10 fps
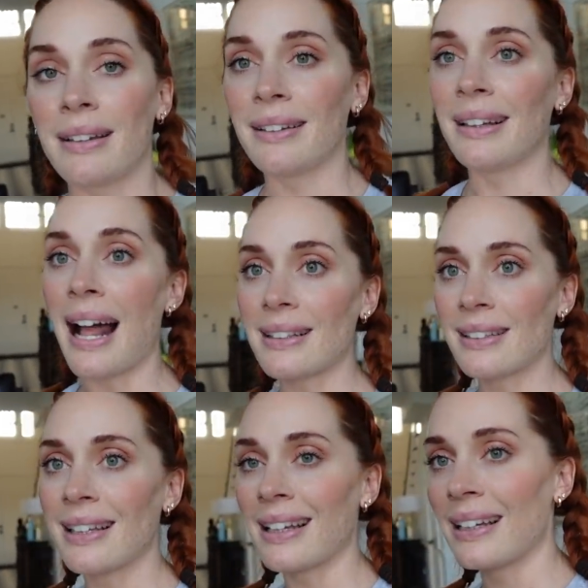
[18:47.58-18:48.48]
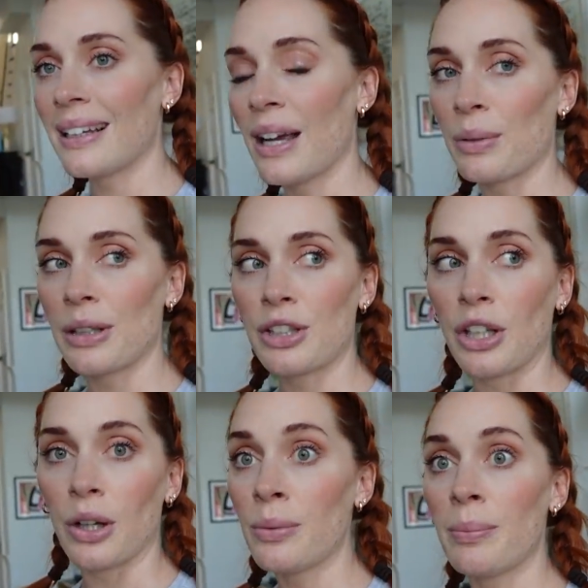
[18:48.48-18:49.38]
the last thing I want to
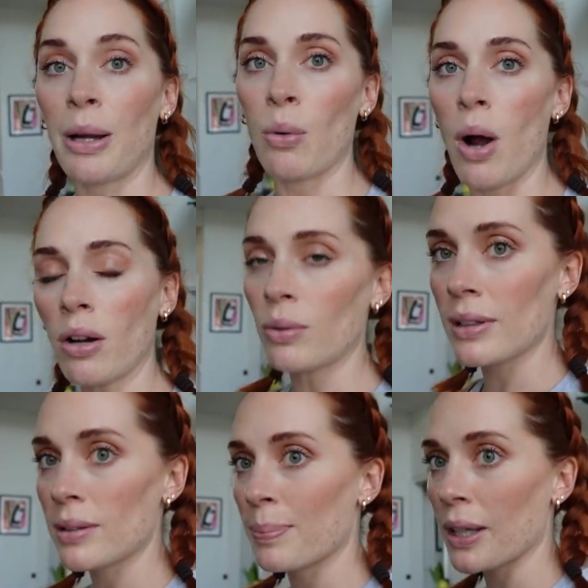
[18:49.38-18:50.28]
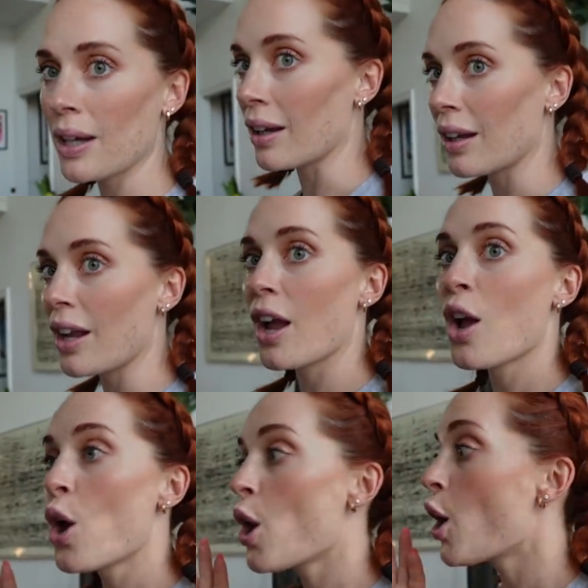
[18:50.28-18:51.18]
show. My walk was pretty good.
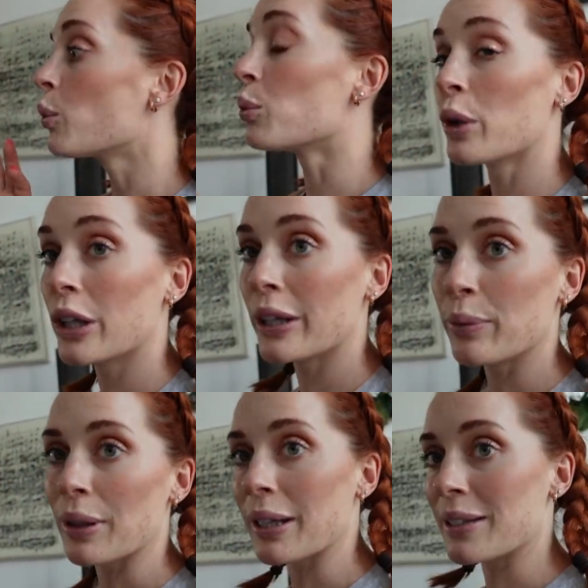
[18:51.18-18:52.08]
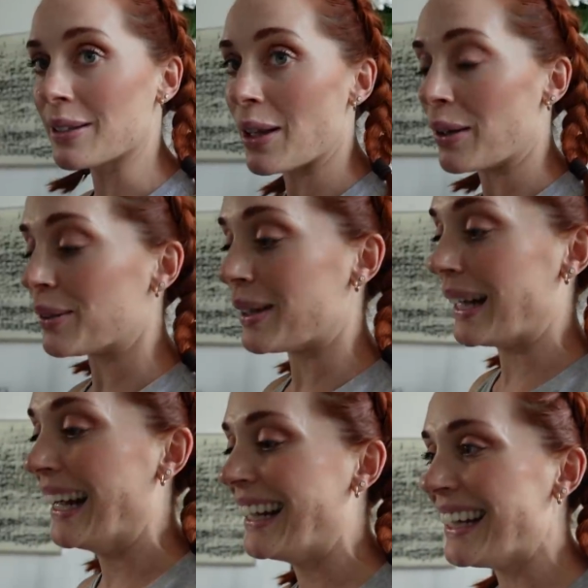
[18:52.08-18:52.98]
Really, really slow.
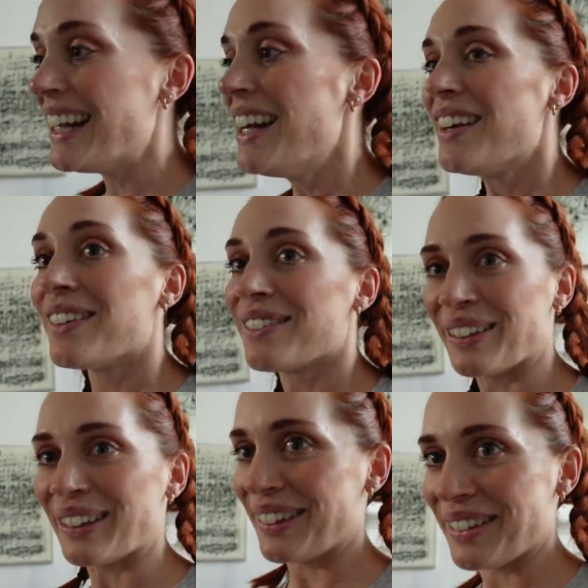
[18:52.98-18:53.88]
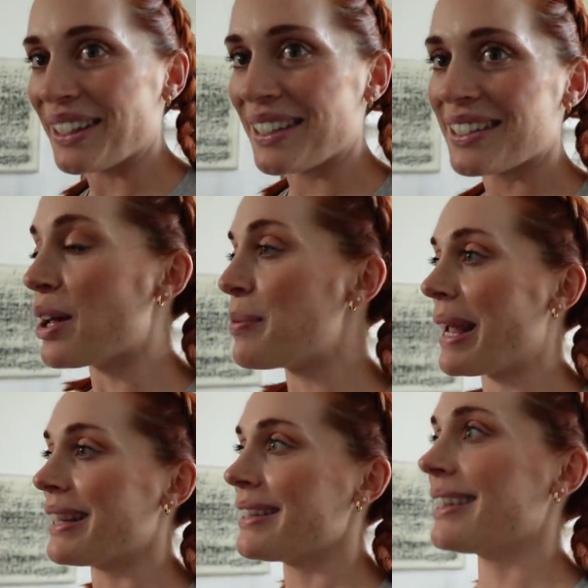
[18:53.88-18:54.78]
Really, really slow
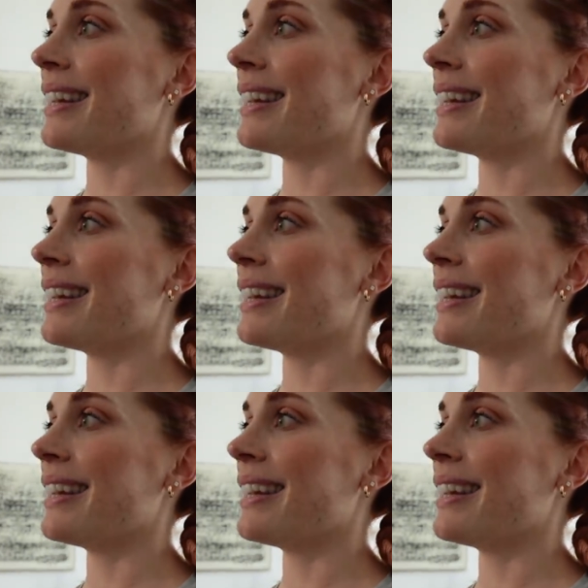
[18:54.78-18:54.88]
pace.